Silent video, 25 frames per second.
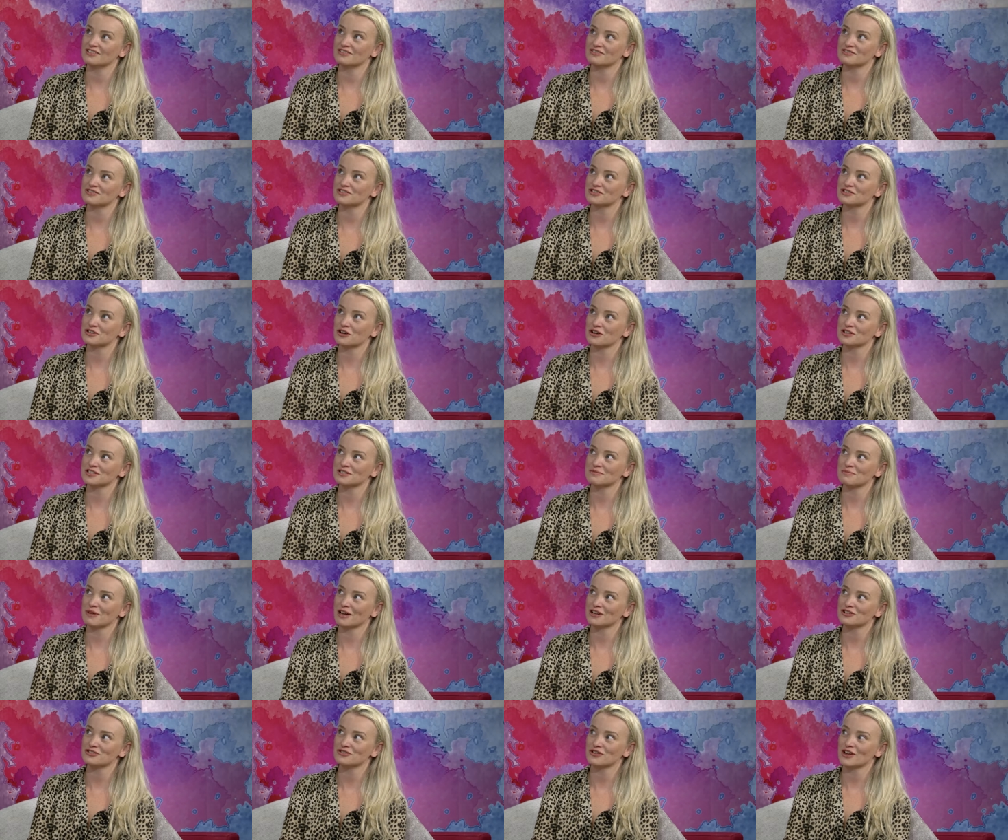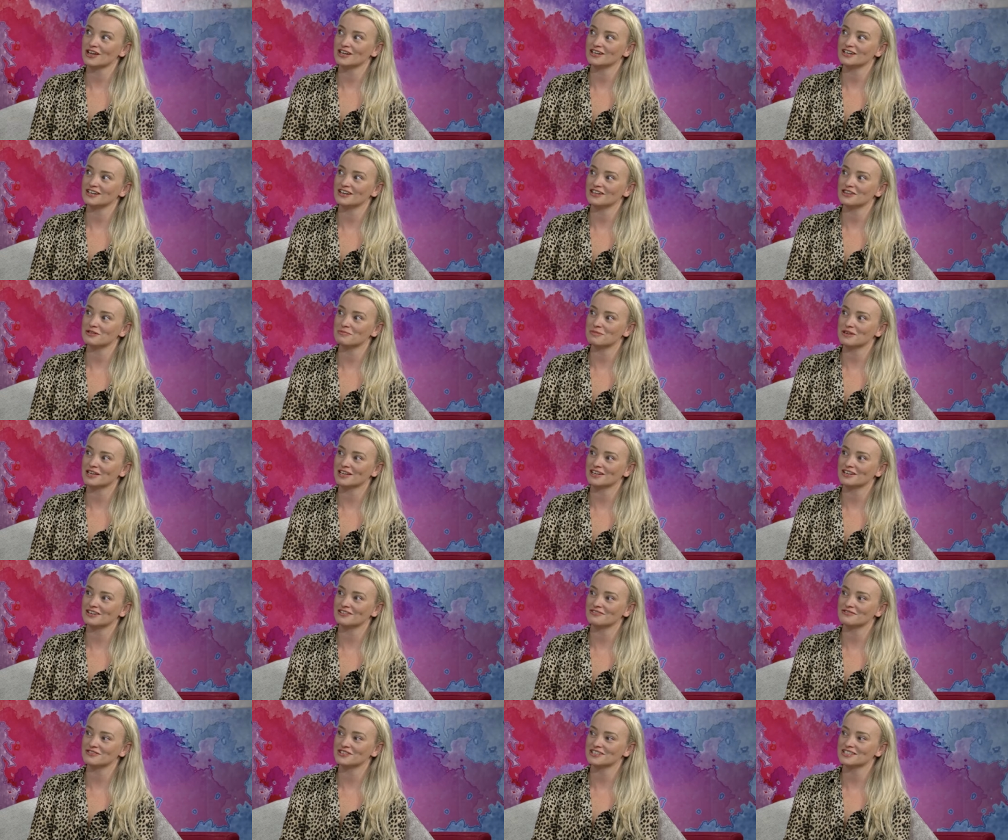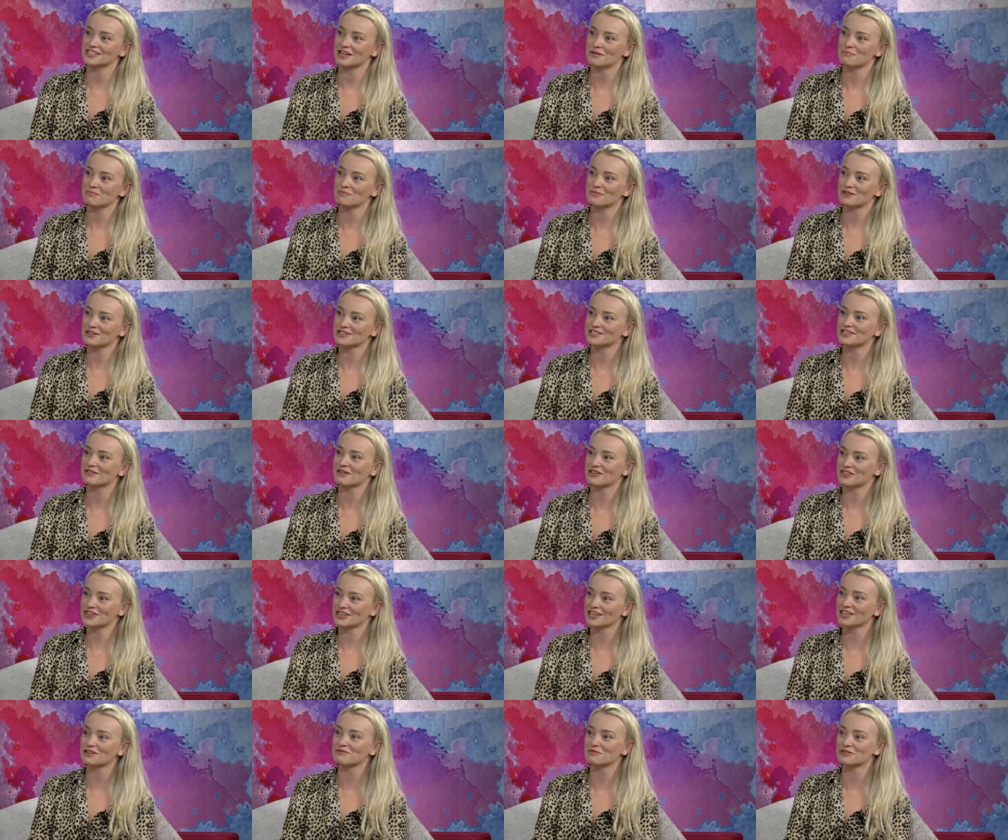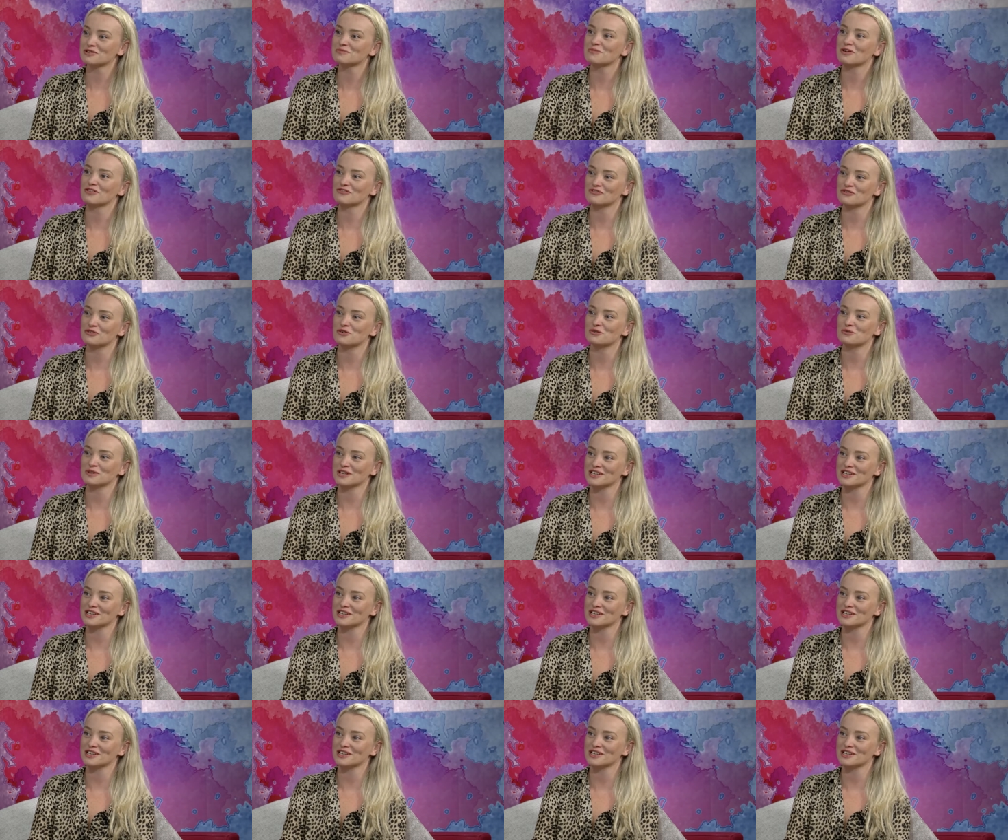started my training at the beginning of December. So I think it was about 4-week